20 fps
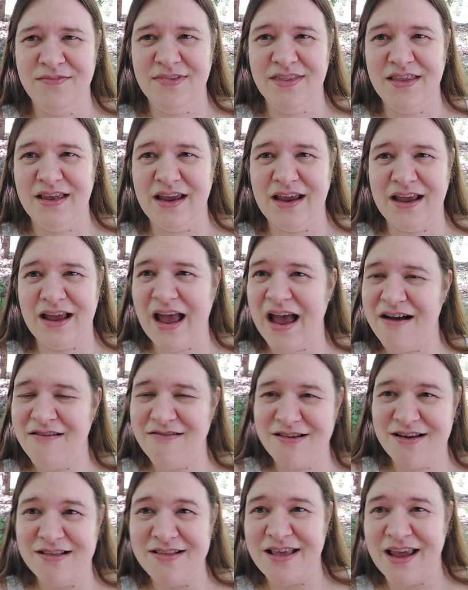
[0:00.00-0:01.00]
like how
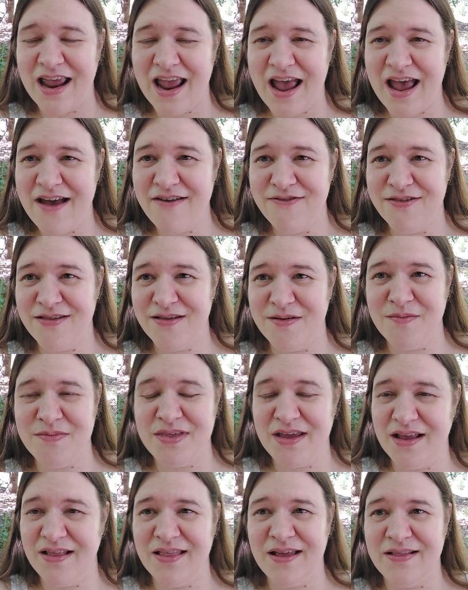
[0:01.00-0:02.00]
can they have
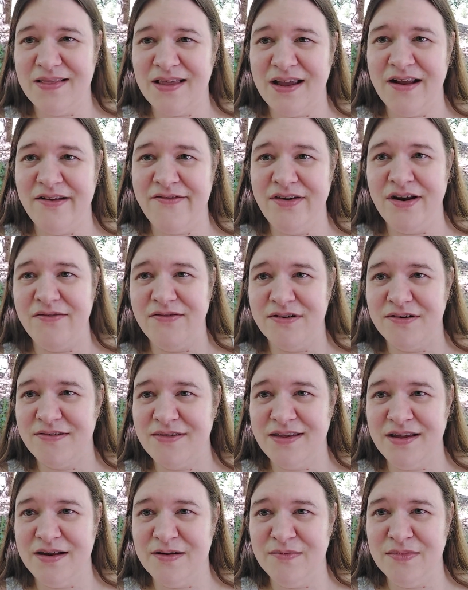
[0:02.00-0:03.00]
something that they've never
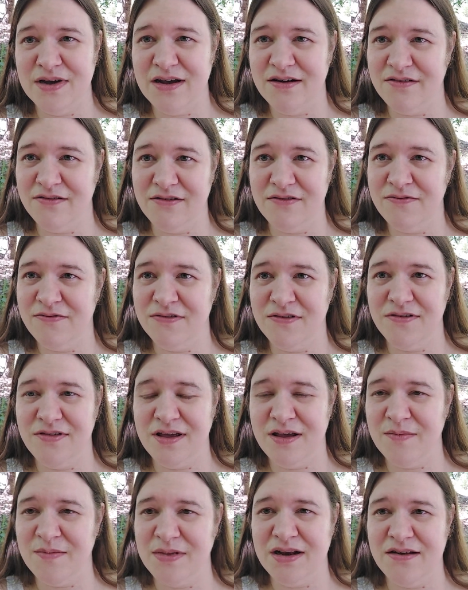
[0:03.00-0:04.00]
seen modeled for them?